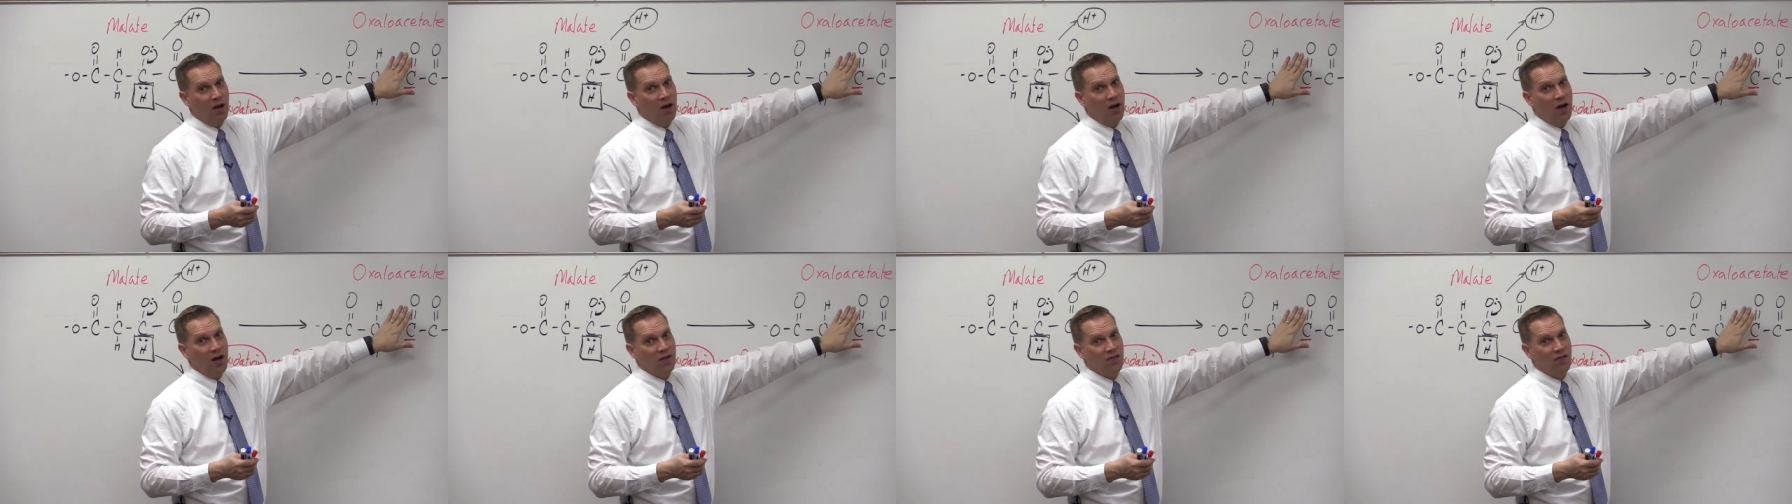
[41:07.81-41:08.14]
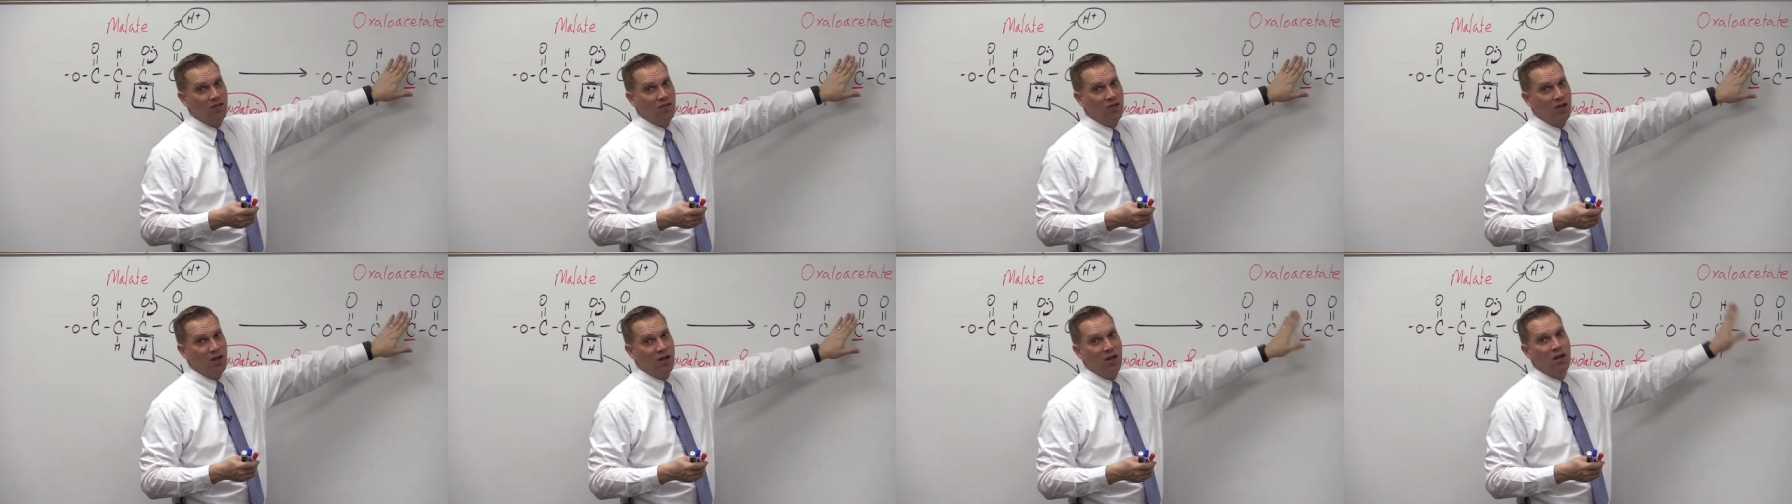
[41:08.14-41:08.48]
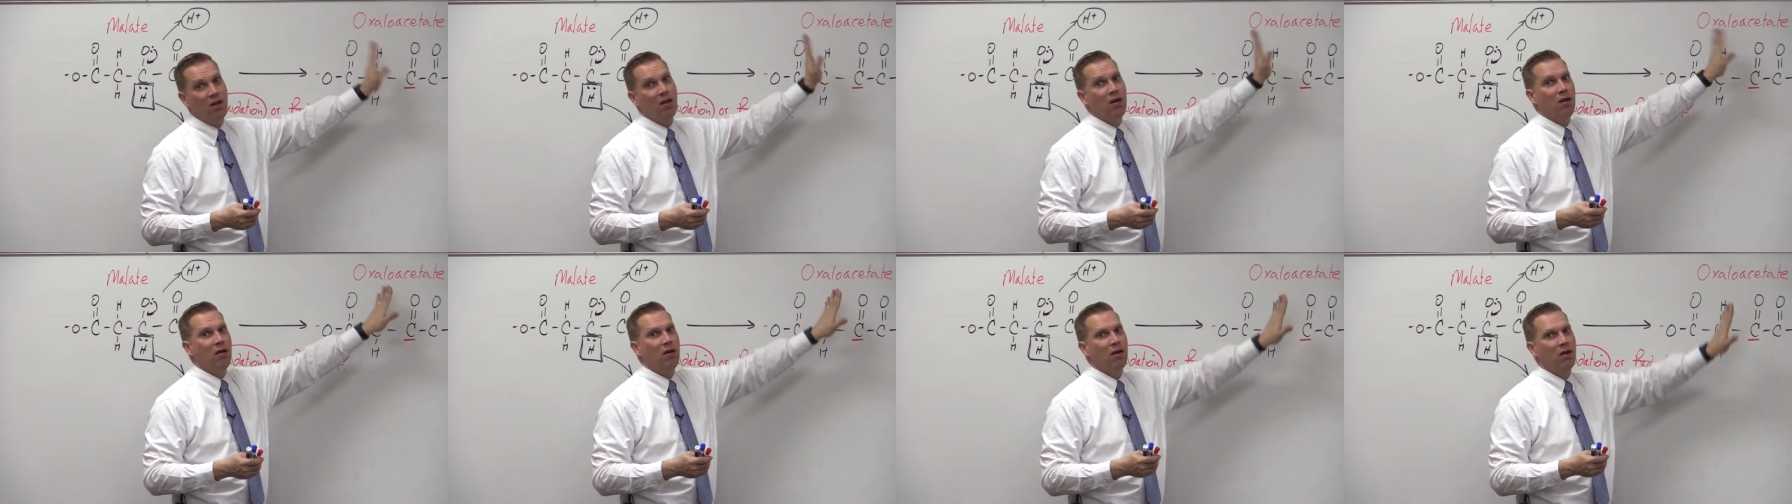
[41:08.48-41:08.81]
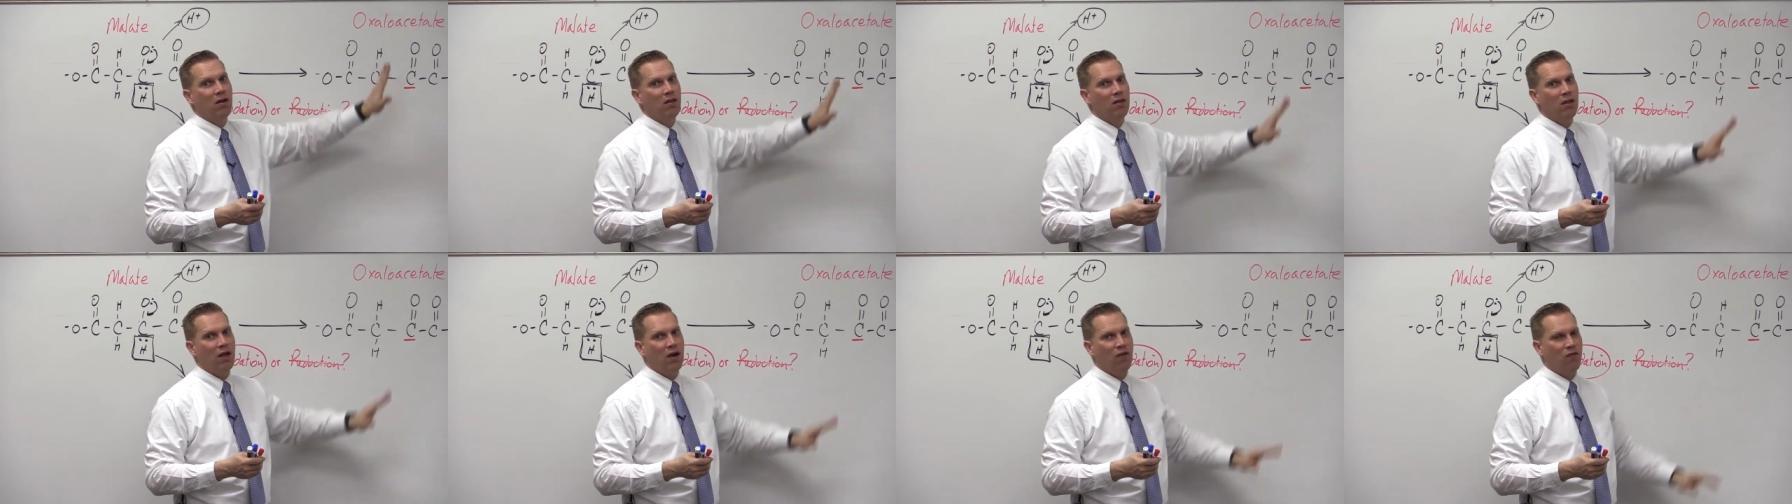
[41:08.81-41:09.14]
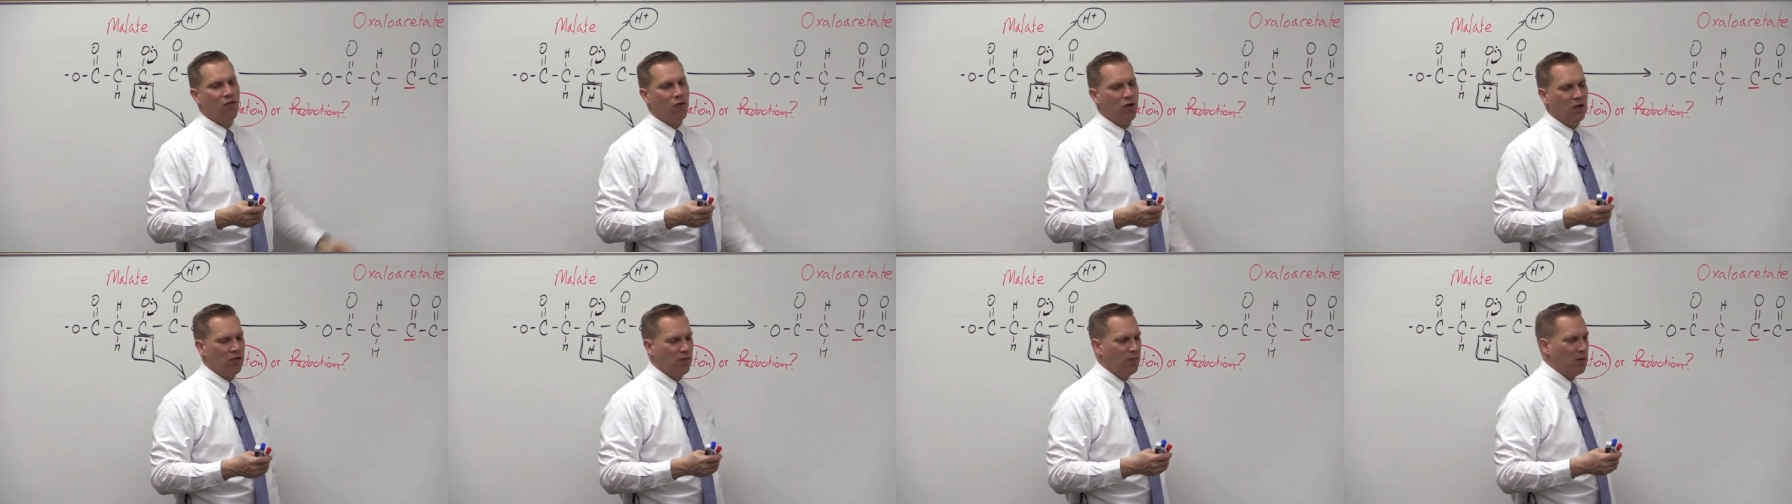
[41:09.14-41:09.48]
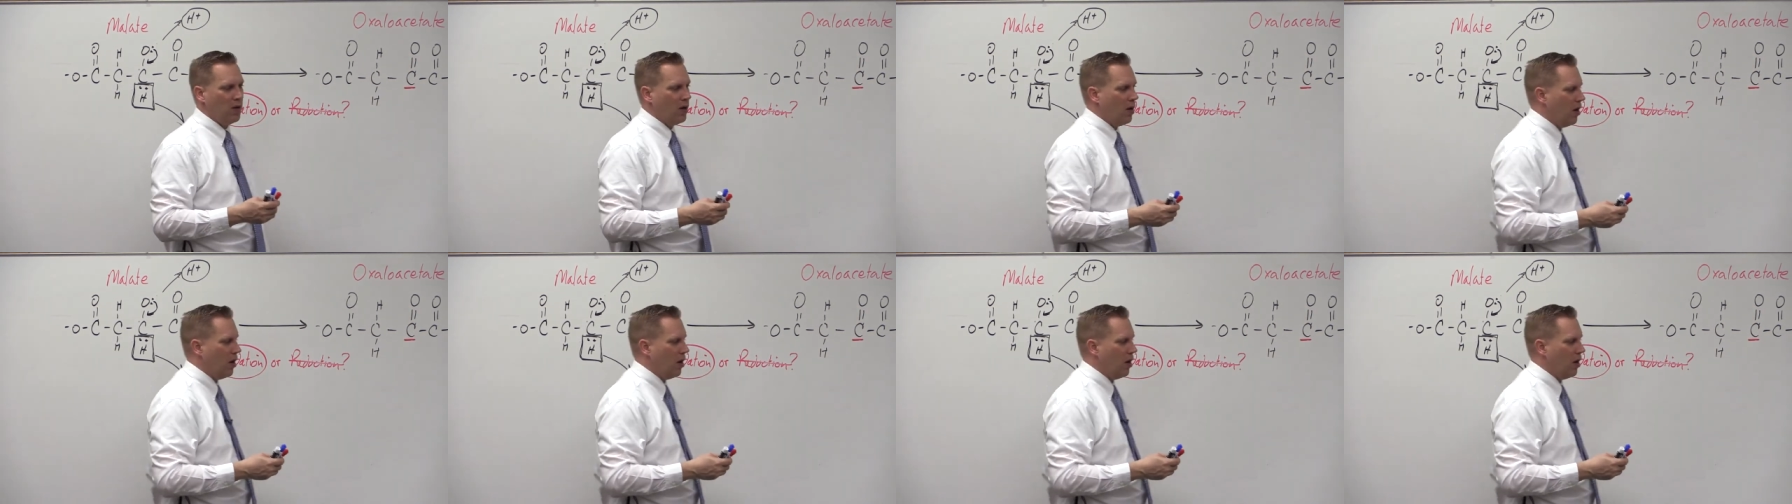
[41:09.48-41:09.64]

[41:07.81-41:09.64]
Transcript: oxygen, therefore it's been